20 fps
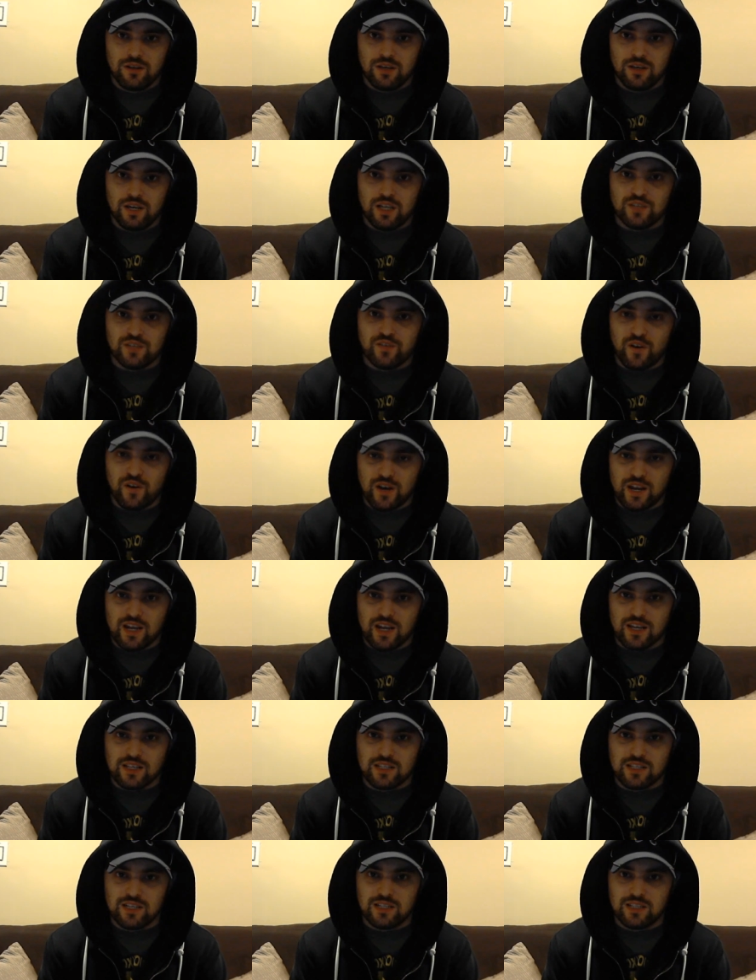It's very
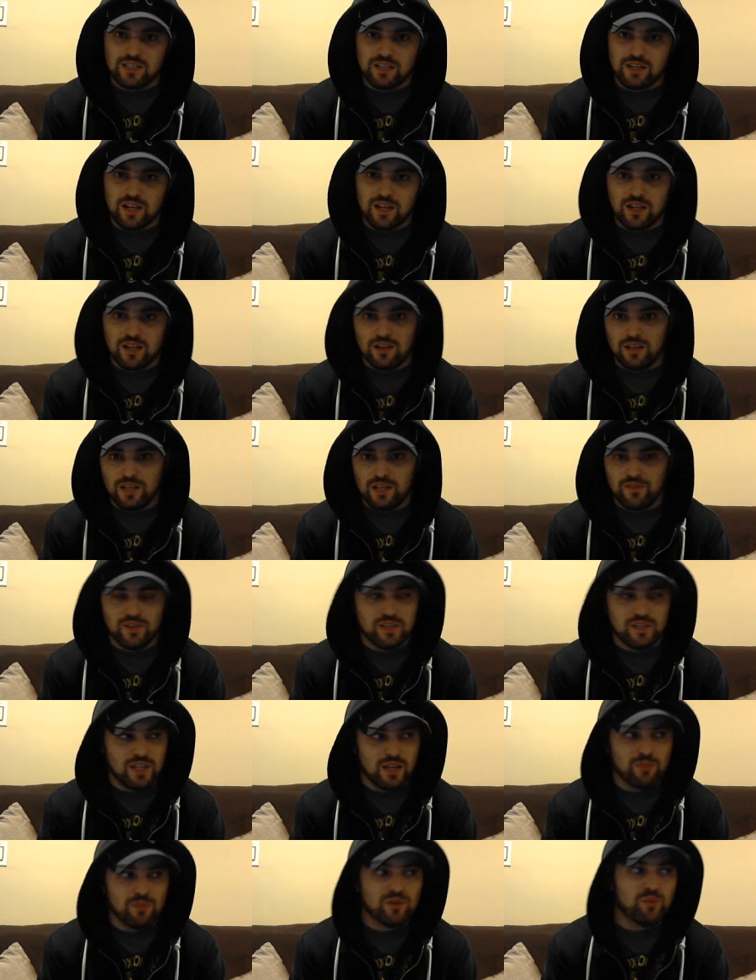inconsistent, and leave it
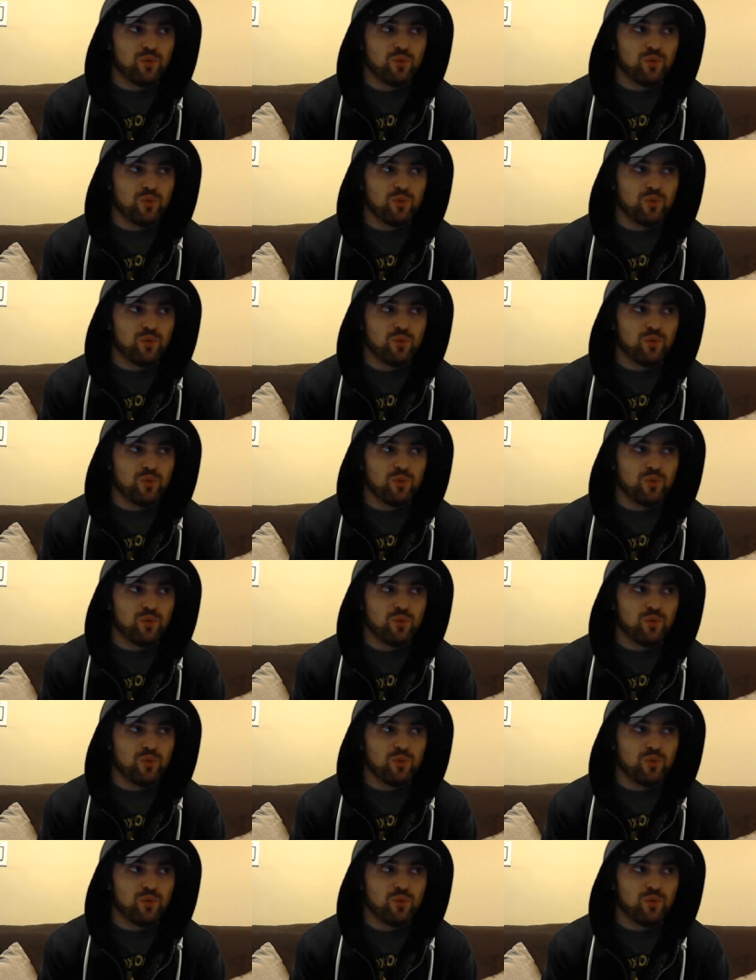to them to